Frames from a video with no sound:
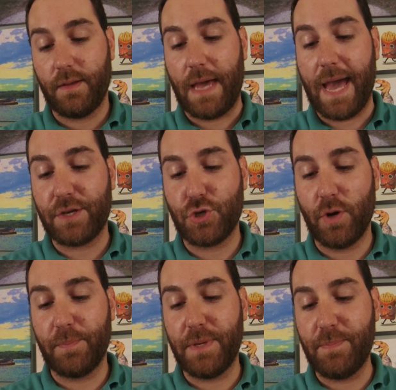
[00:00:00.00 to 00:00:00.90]
At
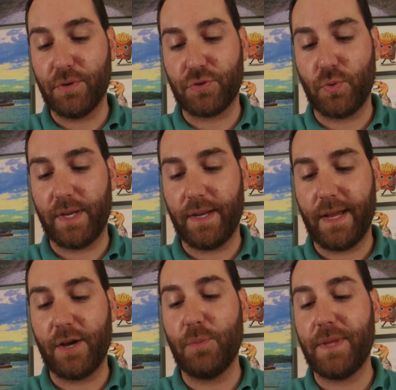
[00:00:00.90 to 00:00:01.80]
Sean Peoples tweeted,
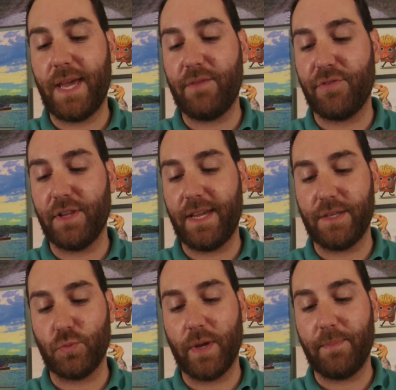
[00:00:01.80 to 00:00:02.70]
I hope The Hateful Eight
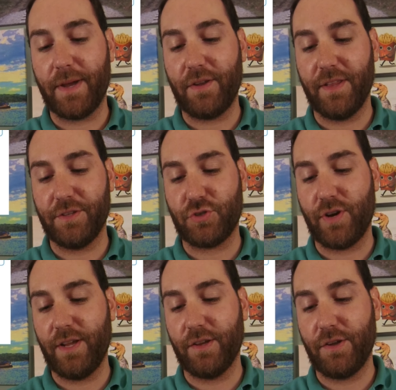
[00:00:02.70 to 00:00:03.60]
is way better than its
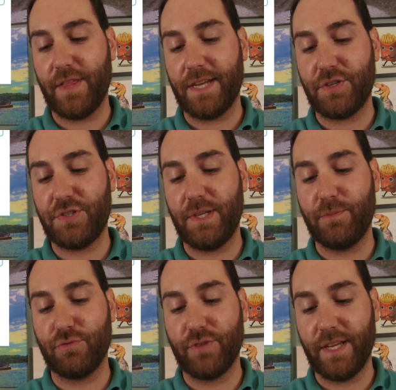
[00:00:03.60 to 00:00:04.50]
trailer. That just
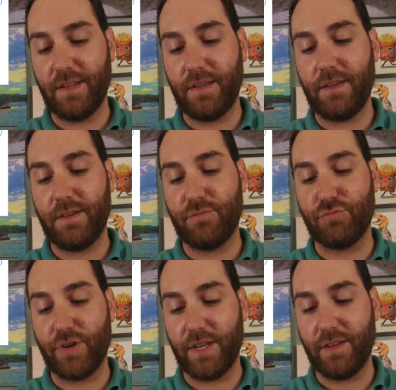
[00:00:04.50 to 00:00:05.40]
seemed really,
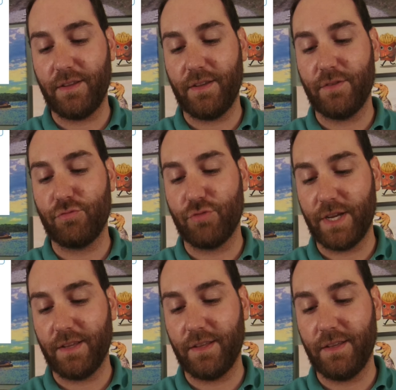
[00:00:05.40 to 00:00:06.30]
really,
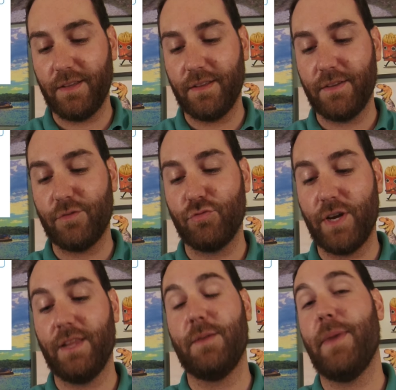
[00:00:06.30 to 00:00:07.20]
really,
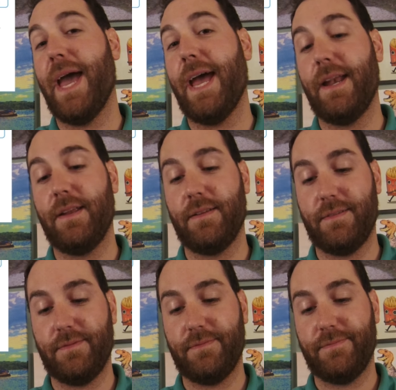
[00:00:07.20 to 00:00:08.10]
really bad.
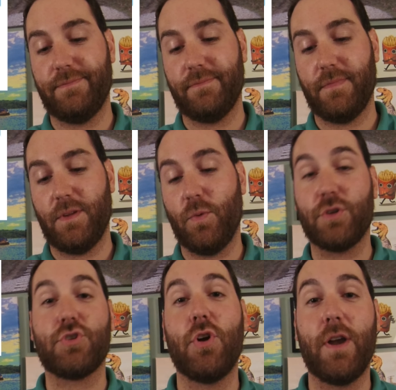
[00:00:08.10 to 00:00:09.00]
Well,
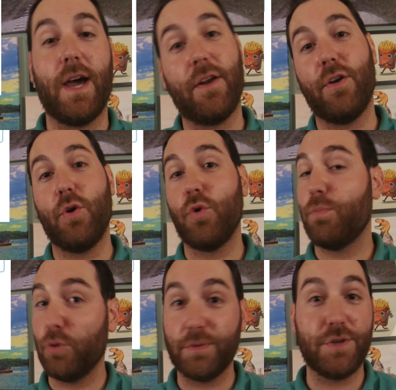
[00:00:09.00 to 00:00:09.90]
Sean, I don't know who
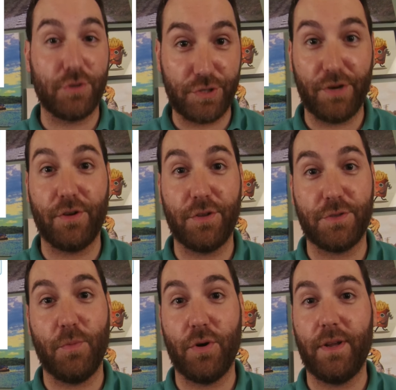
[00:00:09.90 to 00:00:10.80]
pooped in your cereal
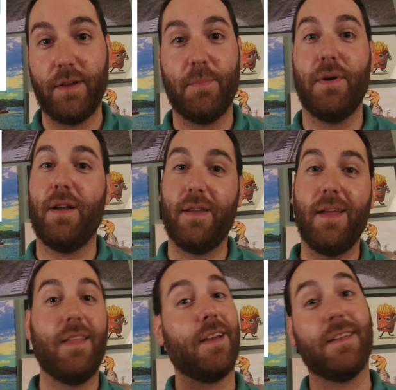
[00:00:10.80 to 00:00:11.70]
this morning, but
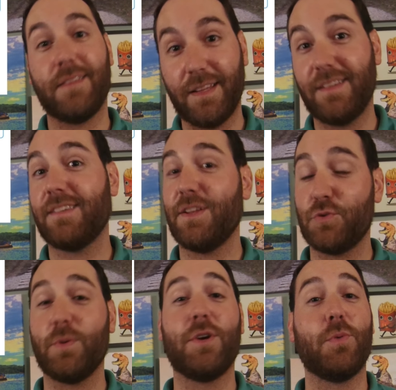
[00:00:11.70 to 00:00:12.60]
the consensus on
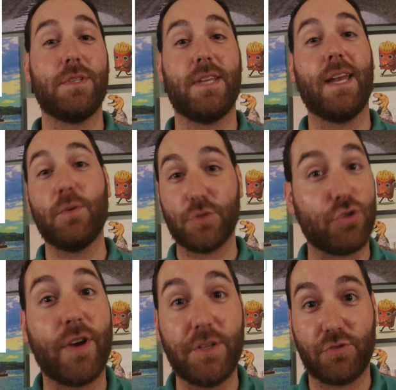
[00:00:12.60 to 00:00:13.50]
Twitter was that it was a
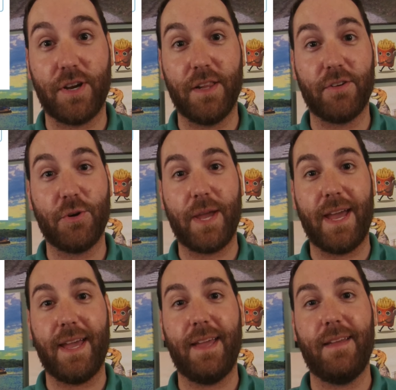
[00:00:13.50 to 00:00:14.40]
great trailer,
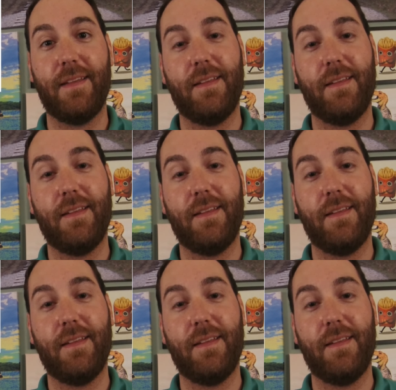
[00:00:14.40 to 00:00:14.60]
okay?